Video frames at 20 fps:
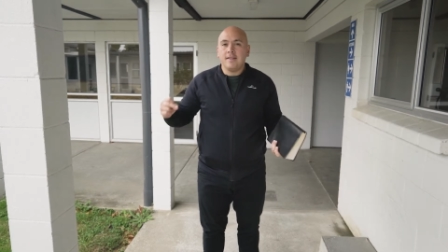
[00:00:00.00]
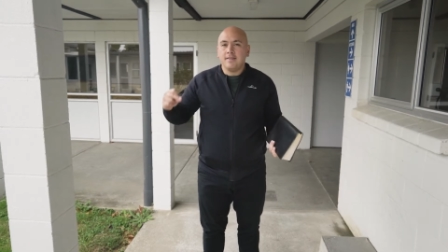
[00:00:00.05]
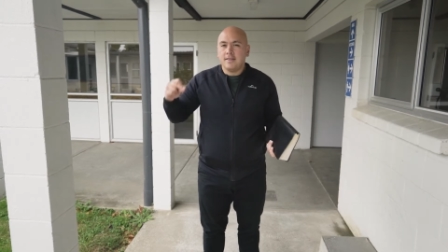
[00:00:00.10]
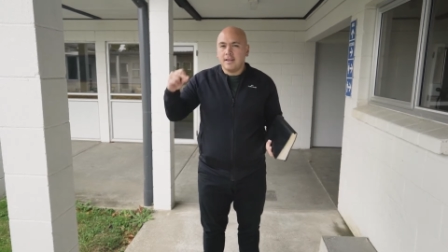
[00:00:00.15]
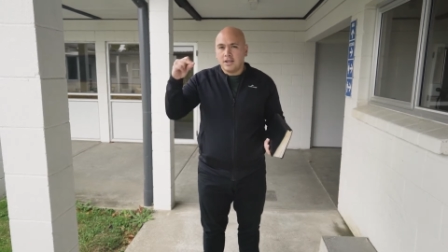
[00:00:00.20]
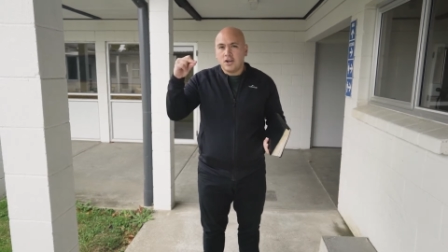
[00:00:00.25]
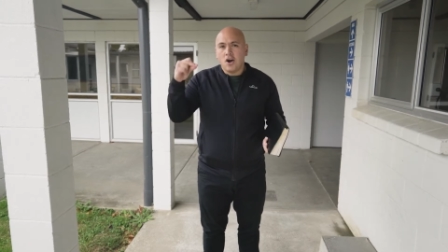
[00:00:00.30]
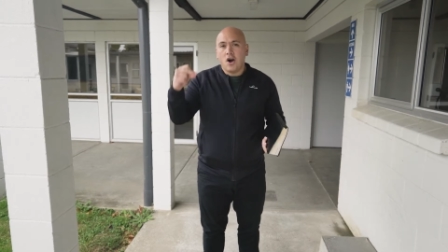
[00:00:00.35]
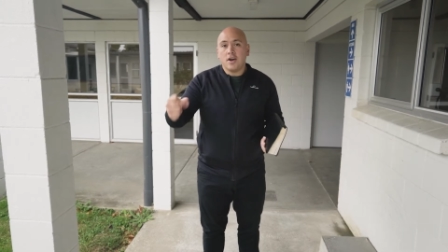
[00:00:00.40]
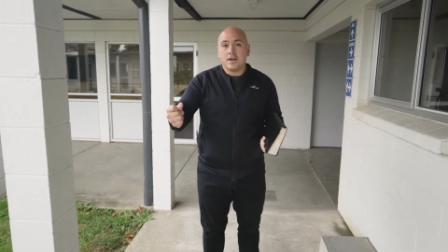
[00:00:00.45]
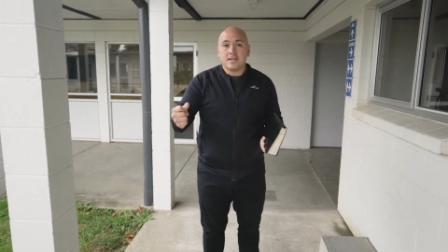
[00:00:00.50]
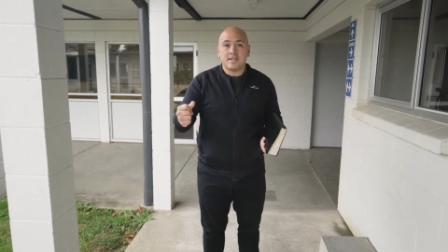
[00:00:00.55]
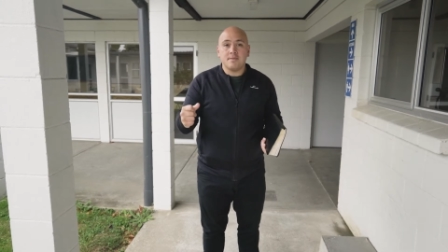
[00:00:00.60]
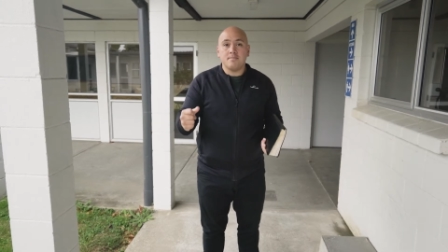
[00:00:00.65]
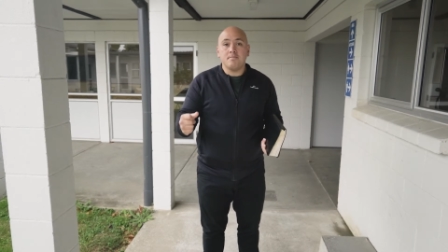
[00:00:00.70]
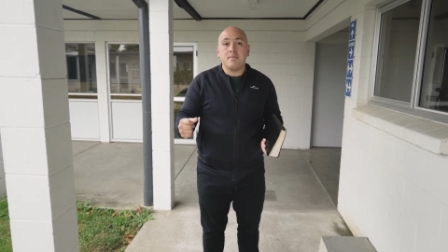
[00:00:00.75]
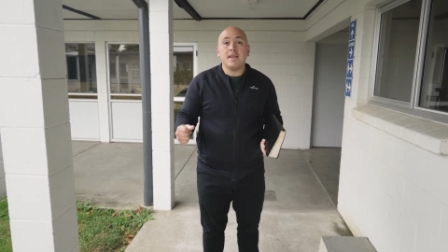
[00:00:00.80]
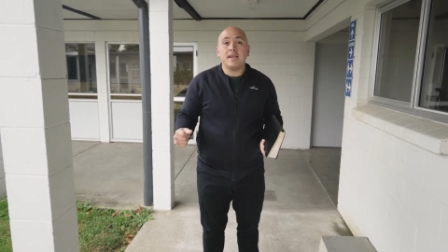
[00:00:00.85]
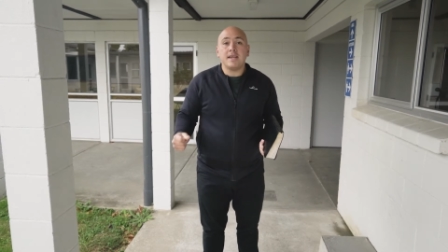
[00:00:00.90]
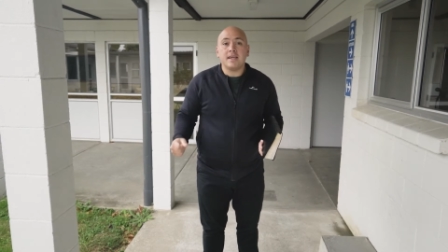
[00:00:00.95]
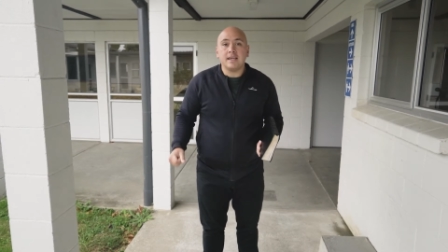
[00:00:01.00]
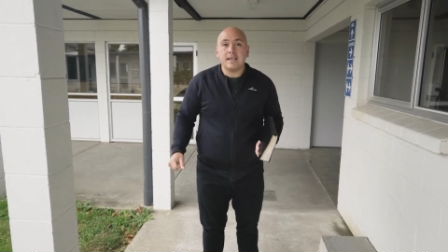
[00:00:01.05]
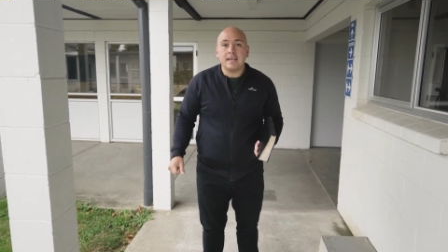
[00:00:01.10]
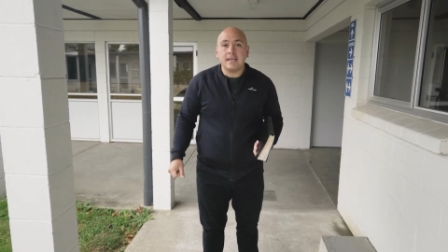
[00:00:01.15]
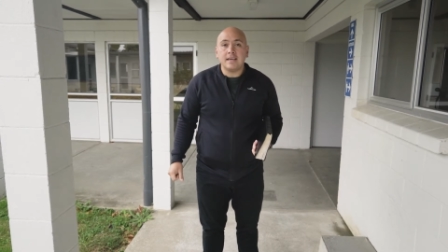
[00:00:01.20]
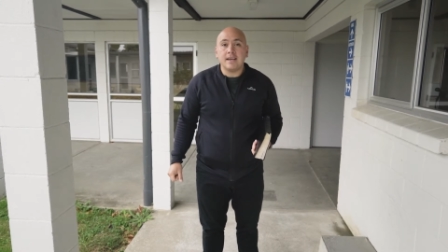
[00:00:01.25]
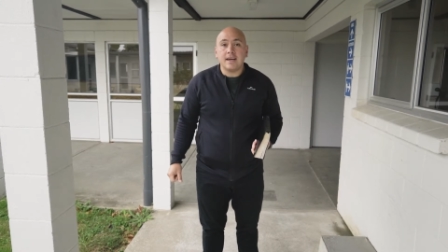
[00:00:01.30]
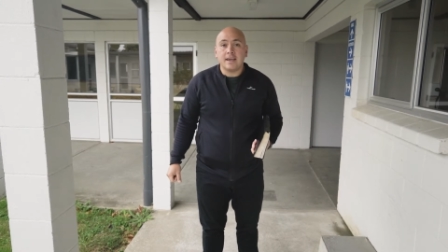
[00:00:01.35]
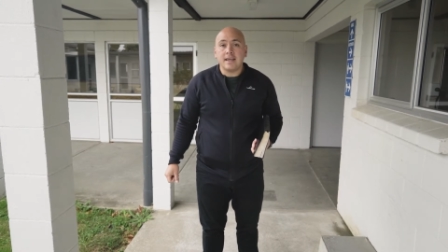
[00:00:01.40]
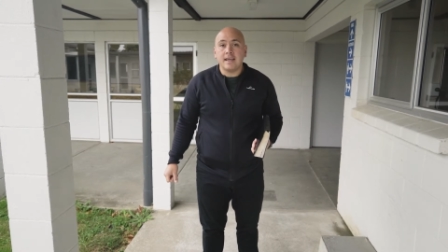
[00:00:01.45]
that God is
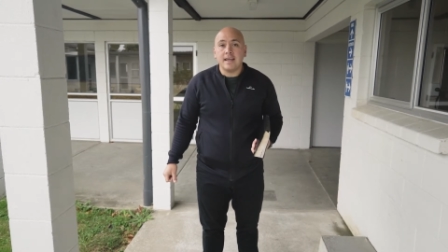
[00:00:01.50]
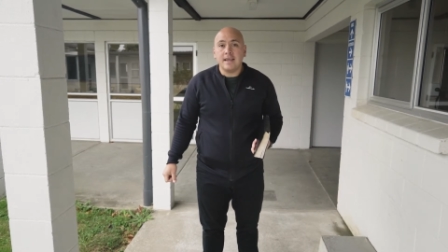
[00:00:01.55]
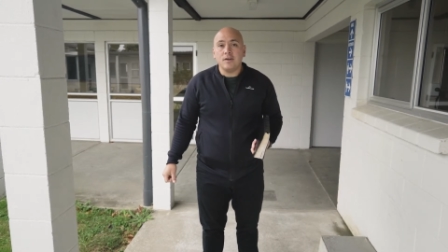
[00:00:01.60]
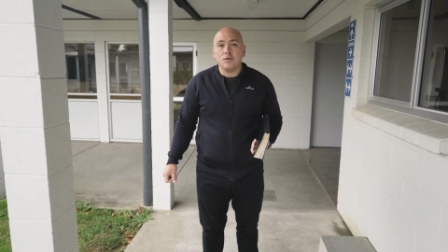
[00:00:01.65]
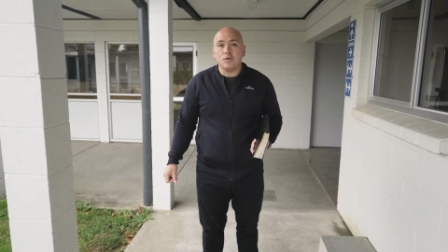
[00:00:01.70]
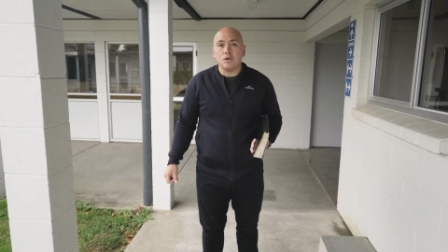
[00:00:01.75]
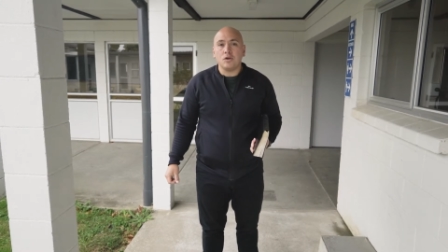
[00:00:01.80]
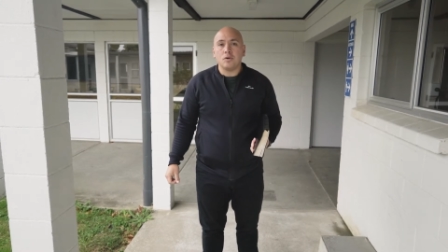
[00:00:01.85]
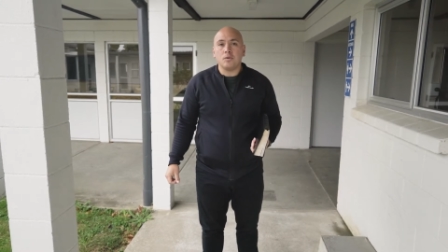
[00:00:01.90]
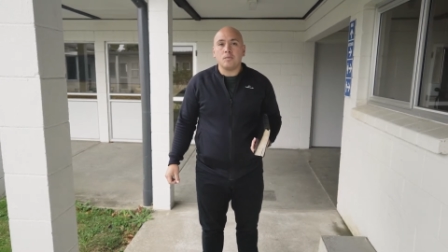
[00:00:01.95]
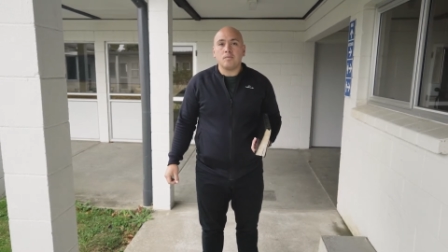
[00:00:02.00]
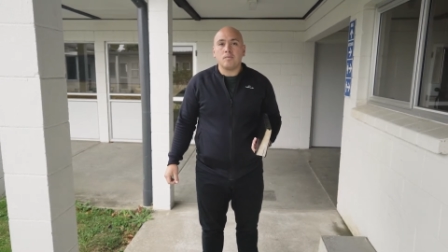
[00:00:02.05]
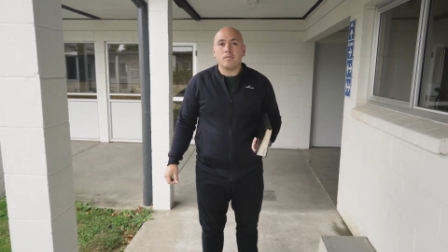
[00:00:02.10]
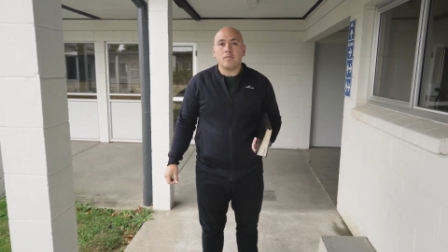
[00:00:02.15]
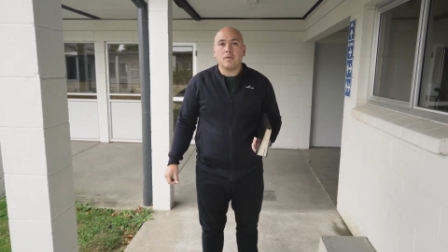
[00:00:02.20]
immediately going to heal you.